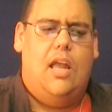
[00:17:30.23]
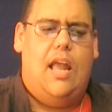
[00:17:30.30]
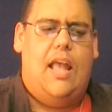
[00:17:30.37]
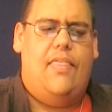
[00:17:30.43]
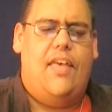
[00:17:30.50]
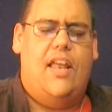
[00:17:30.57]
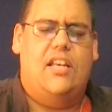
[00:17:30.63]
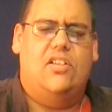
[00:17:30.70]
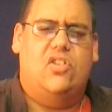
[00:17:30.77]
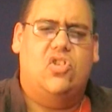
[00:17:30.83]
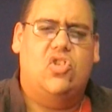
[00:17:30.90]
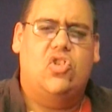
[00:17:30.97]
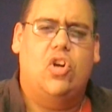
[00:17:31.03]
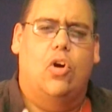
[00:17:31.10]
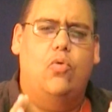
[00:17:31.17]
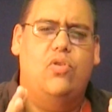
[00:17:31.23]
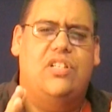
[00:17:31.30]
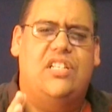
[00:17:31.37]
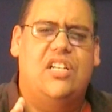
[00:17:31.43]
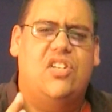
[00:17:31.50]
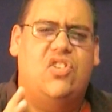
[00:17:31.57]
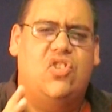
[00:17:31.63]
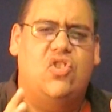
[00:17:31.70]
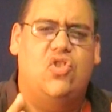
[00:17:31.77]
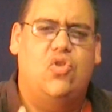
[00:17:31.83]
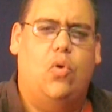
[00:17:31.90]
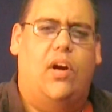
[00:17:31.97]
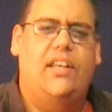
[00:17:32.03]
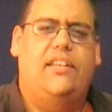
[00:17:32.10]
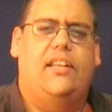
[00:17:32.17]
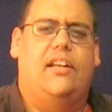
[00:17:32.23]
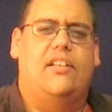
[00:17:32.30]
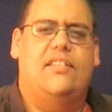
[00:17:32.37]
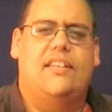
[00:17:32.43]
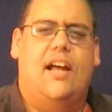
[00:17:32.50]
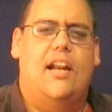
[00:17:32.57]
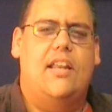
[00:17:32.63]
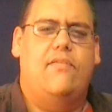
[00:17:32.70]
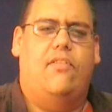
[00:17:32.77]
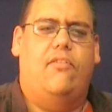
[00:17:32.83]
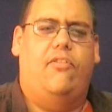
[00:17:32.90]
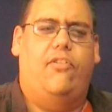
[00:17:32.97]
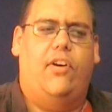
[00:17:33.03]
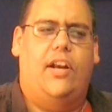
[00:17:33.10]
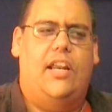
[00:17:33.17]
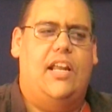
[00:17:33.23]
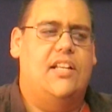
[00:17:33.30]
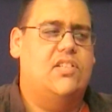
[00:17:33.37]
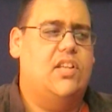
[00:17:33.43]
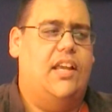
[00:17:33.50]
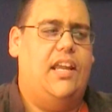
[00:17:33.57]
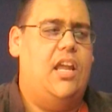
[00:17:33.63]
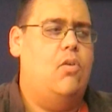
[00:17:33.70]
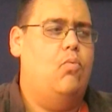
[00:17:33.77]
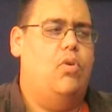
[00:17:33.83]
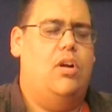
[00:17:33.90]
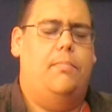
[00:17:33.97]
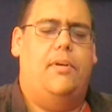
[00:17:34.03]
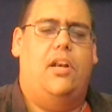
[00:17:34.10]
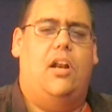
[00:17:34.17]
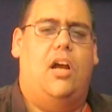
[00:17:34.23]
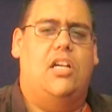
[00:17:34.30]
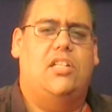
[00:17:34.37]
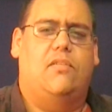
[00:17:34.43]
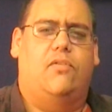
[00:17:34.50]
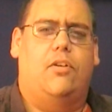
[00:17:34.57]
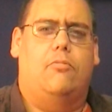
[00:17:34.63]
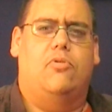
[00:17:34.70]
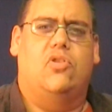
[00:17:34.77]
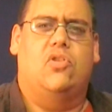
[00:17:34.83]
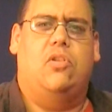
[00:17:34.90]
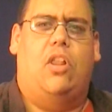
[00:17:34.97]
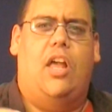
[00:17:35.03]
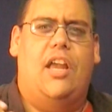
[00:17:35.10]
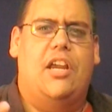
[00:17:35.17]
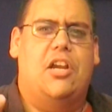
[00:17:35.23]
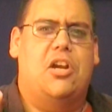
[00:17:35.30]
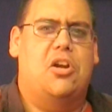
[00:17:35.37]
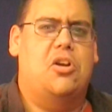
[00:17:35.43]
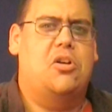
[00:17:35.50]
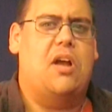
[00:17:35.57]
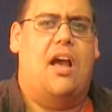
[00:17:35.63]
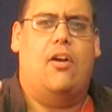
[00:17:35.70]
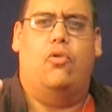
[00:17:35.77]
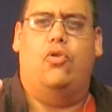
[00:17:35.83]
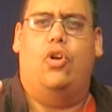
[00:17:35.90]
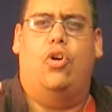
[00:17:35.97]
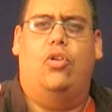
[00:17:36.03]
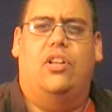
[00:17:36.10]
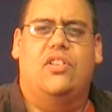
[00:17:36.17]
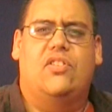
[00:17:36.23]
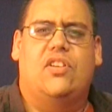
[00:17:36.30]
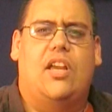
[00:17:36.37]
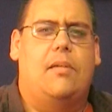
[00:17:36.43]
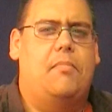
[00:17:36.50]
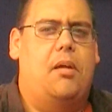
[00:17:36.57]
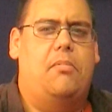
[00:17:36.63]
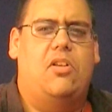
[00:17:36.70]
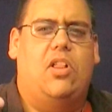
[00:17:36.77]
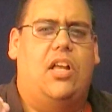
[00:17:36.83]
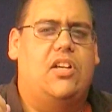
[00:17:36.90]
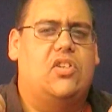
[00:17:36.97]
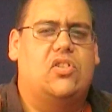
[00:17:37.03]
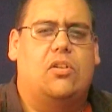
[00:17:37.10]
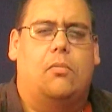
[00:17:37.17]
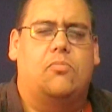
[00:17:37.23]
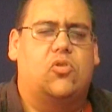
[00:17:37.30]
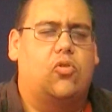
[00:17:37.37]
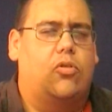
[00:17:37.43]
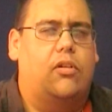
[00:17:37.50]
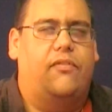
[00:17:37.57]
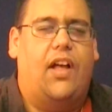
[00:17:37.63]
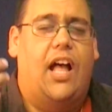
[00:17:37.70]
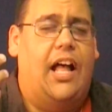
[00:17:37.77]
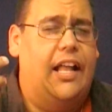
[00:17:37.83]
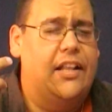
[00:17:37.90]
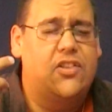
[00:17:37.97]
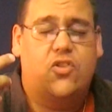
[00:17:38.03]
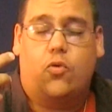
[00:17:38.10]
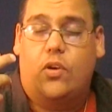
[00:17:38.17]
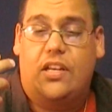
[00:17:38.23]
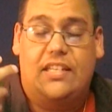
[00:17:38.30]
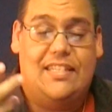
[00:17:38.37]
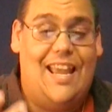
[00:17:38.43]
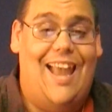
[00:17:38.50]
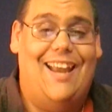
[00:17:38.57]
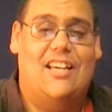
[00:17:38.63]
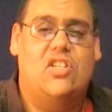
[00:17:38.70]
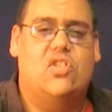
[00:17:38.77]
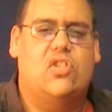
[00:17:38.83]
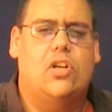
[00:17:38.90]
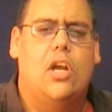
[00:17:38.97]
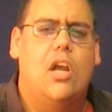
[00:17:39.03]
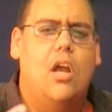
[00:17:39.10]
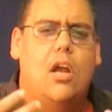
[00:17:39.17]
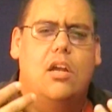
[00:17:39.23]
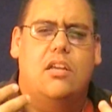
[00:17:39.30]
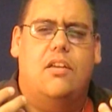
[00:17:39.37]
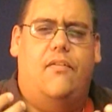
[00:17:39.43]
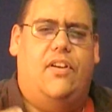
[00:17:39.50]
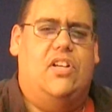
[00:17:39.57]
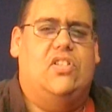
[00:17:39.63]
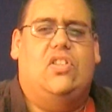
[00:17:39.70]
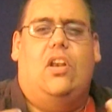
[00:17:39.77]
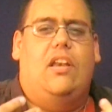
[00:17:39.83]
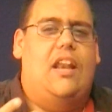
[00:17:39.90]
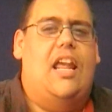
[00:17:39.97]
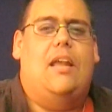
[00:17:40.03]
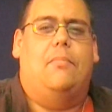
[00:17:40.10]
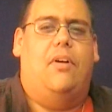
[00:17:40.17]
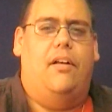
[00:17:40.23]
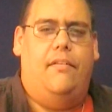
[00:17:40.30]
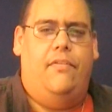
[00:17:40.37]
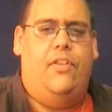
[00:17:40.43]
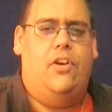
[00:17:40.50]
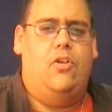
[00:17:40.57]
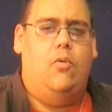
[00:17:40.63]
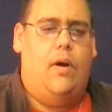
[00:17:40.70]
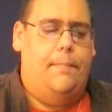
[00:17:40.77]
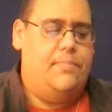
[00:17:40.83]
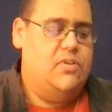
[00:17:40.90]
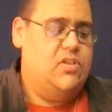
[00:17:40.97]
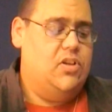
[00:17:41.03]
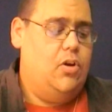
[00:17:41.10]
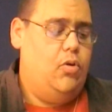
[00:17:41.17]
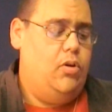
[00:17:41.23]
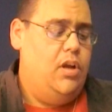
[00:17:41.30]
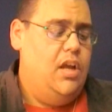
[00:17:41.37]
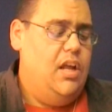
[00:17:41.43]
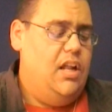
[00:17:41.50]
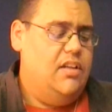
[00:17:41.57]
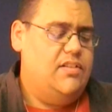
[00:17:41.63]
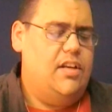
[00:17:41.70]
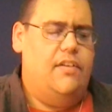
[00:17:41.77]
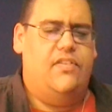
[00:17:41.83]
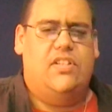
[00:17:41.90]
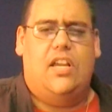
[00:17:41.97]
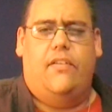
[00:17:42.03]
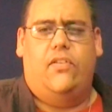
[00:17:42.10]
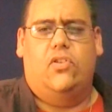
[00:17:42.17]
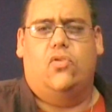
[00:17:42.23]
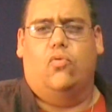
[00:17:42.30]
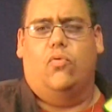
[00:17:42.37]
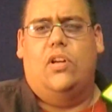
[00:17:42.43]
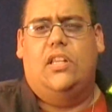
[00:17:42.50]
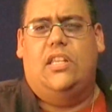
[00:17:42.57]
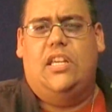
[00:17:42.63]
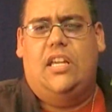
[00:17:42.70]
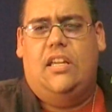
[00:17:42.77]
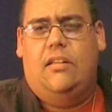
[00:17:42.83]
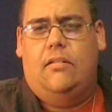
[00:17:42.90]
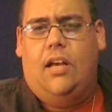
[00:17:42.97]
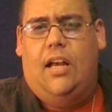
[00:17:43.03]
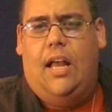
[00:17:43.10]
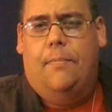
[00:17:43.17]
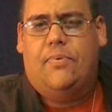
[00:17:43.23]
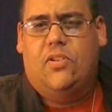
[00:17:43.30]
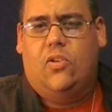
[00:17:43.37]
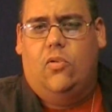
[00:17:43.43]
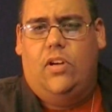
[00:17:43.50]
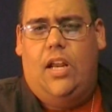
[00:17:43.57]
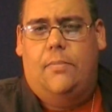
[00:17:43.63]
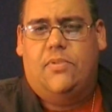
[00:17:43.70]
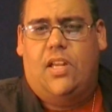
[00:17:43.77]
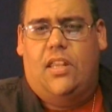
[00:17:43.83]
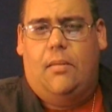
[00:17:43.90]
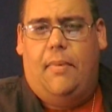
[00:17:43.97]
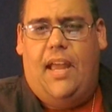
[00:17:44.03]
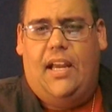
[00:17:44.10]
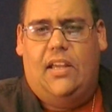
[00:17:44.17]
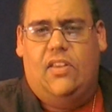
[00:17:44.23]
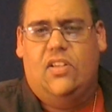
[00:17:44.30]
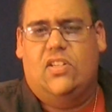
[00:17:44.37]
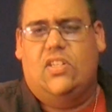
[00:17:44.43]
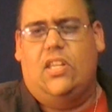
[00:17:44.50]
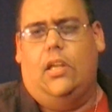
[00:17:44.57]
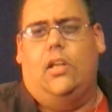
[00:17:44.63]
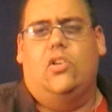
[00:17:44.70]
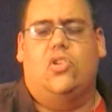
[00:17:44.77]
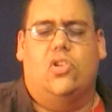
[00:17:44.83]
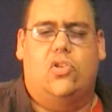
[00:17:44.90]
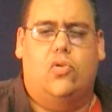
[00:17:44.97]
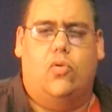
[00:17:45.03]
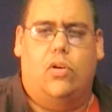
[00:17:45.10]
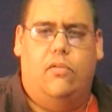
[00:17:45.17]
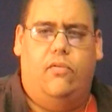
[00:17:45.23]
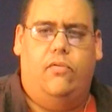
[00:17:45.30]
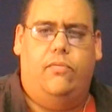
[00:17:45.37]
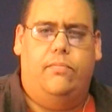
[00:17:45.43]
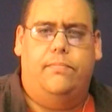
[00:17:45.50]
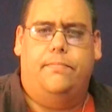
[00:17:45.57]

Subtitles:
And that is so disjointed, it's not even funny. It's like, it would have been nice if there was, like, I don't know, let's say maybe, like, some sort of on-screen text giving us the name of the new episode. Instead of us having to read the episode names on the back of this thing and just sort of